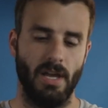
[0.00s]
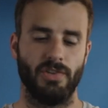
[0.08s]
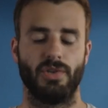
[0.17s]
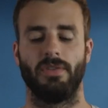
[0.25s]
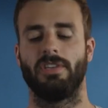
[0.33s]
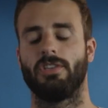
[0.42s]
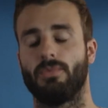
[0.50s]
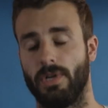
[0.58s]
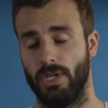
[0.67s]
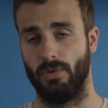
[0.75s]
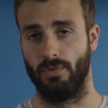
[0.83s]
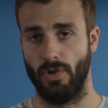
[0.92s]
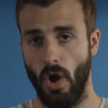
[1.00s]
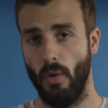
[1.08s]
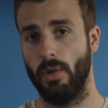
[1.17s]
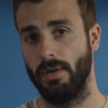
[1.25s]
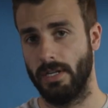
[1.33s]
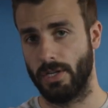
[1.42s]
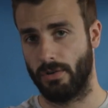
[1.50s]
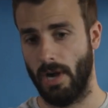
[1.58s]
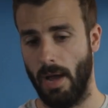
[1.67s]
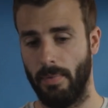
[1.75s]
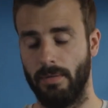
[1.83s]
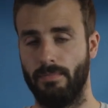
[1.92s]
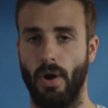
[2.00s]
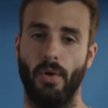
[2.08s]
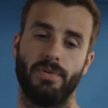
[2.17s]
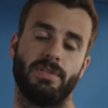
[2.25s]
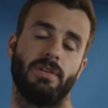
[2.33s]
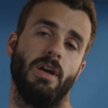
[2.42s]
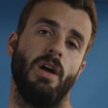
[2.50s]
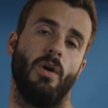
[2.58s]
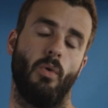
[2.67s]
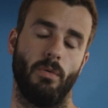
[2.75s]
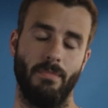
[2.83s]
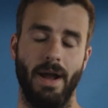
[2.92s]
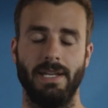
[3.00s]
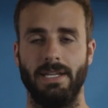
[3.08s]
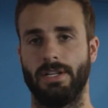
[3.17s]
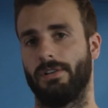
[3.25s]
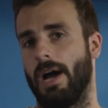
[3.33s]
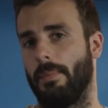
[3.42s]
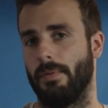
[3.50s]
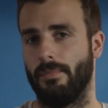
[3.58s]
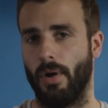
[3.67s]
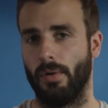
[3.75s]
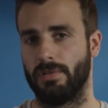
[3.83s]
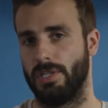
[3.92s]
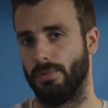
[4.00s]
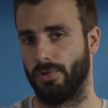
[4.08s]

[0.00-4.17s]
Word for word: So this is when you know you need to crop in post or might need to crop in post,